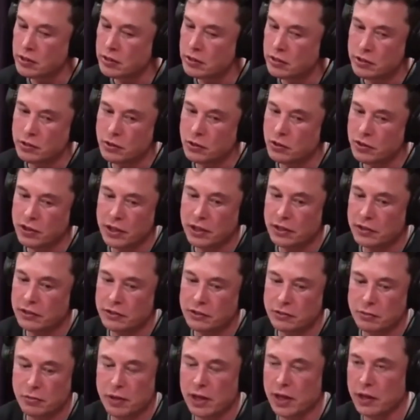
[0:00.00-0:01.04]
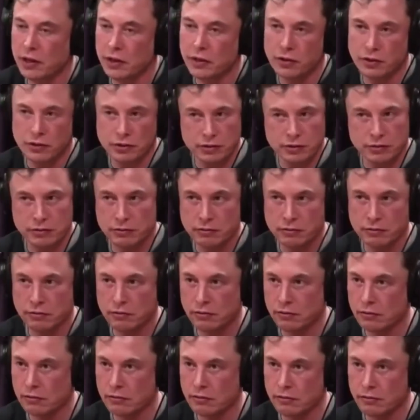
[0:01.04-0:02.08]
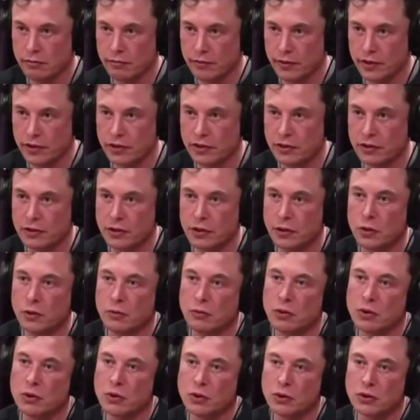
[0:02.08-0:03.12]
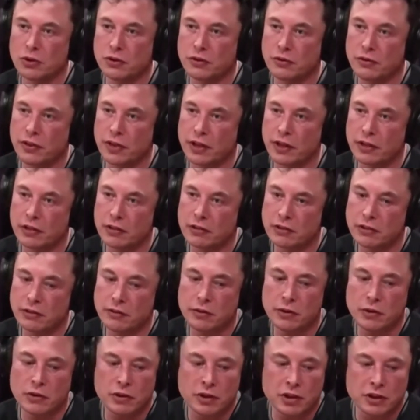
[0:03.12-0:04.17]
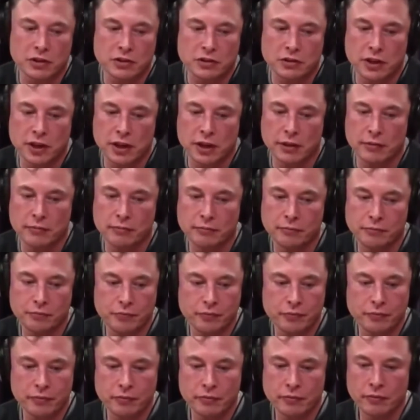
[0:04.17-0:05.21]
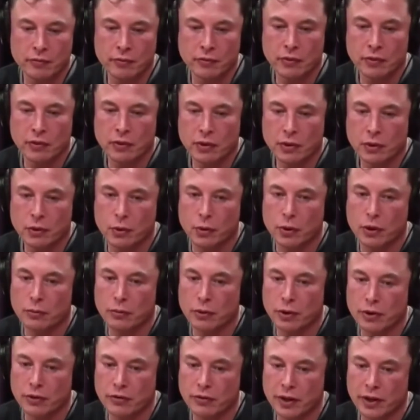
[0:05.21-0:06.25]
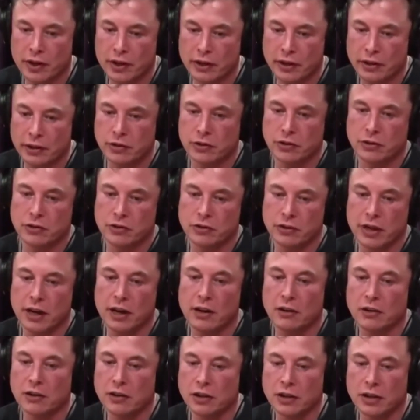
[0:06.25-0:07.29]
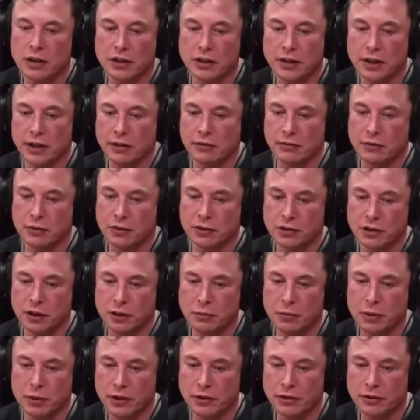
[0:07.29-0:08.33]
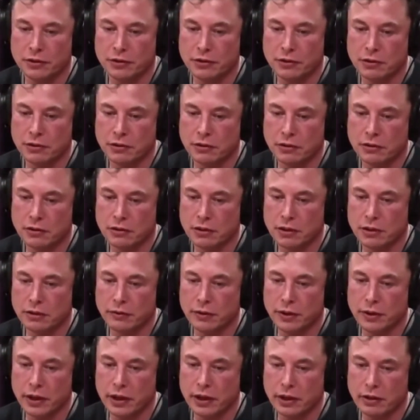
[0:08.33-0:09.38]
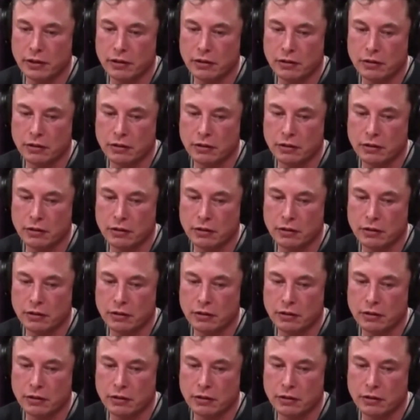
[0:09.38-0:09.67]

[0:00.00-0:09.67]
This all takes many years. This is the normal course of things. If you look at, say, automotive regulations, how long did it take for seatbelts to be